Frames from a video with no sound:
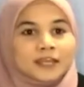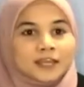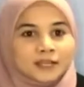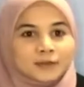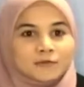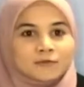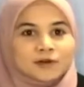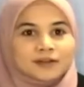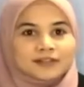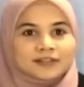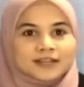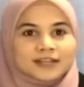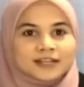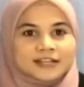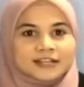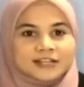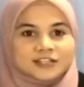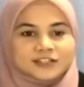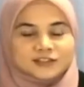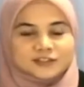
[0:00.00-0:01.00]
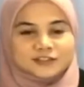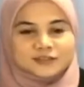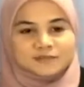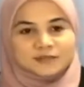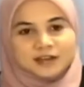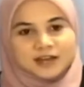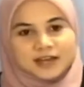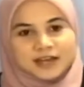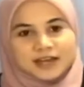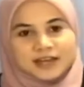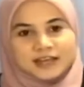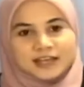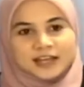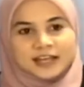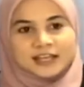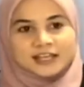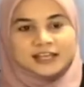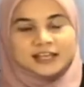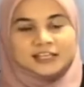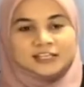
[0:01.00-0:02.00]
In Huatai Industries Berhad,
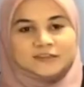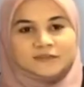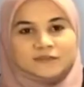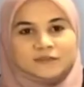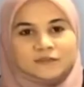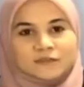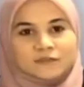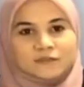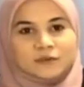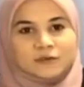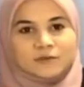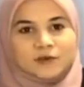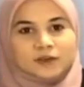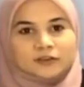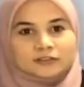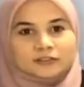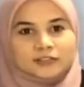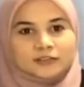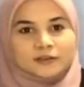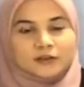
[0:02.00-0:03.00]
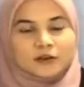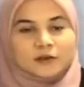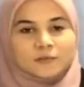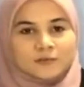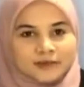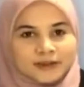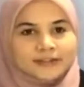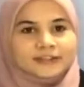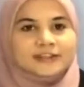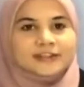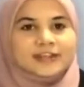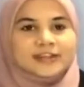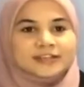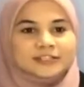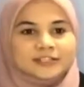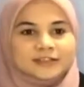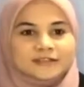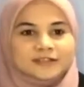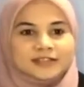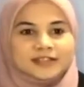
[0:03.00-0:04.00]
cash flow from operating
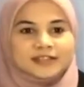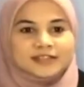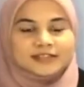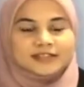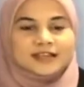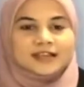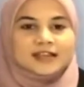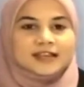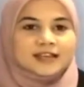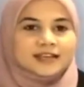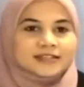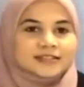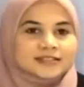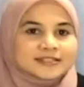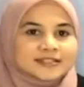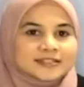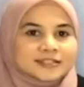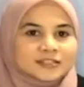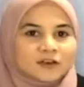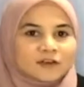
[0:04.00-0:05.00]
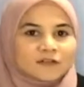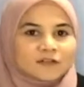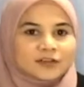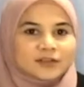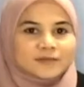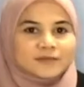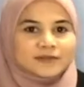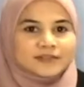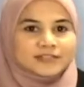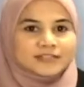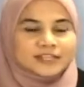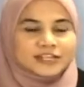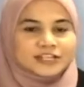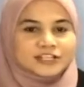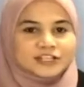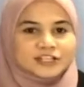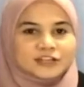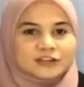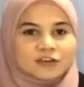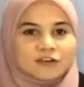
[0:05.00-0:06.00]
activities consists of
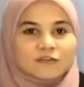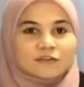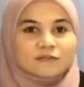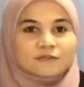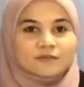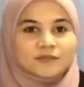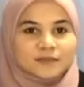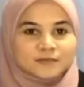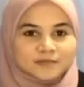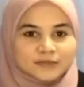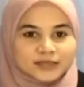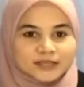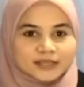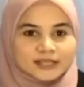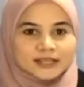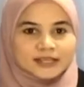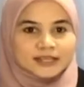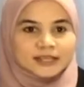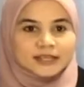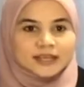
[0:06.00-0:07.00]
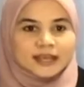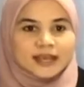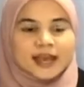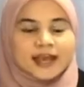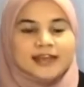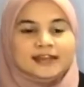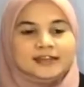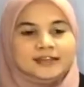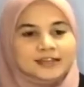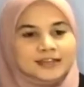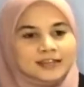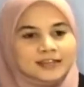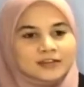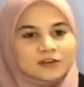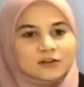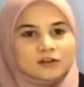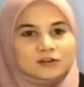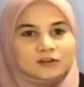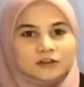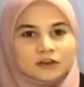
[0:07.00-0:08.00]
depreciation of PPE and gain
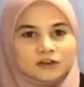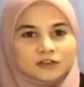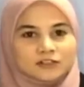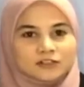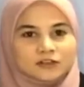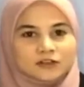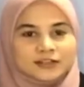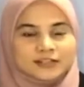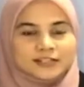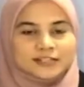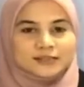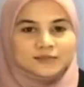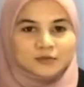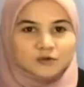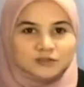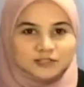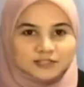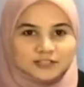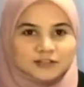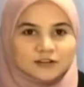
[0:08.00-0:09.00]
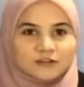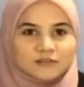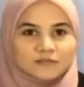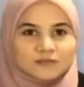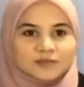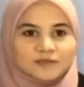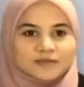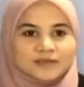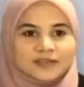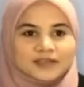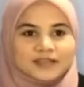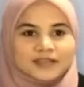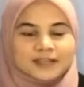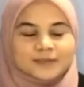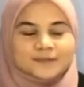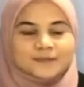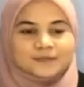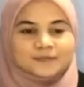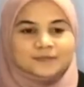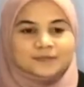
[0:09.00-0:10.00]
or loss on disposal of PPE.